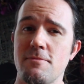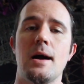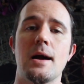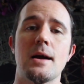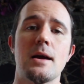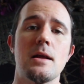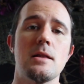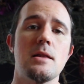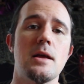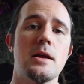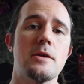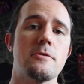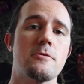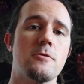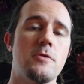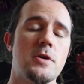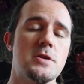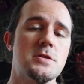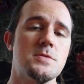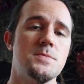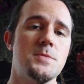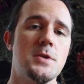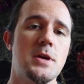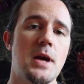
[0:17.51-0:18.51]
I got a lot of
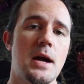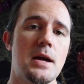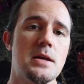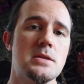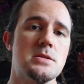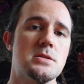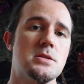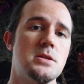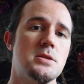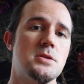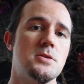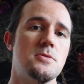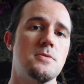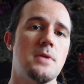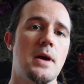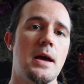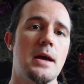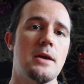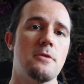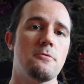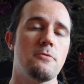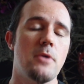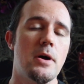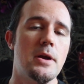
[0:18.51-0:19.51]
requests from you guys to do
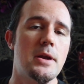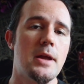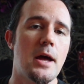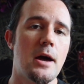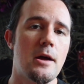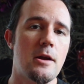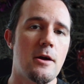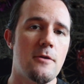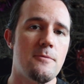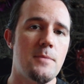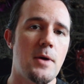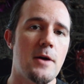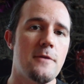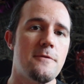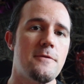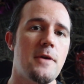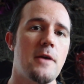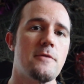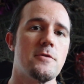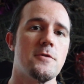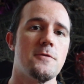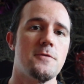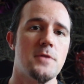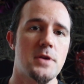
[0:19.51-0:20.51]
a rundown of my
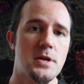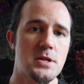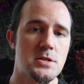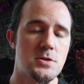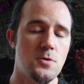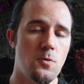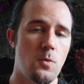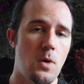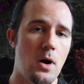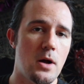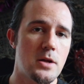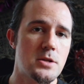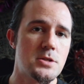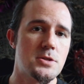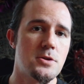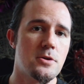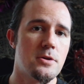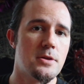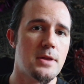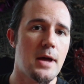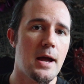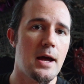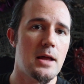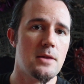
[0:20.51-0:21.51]
favorite flicks to watch
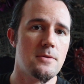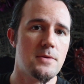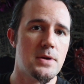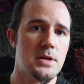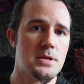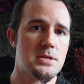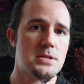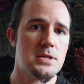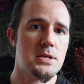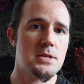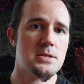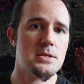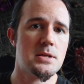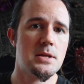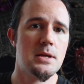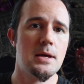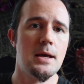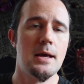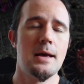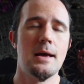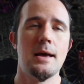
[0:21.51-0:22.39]
during the Halloween season,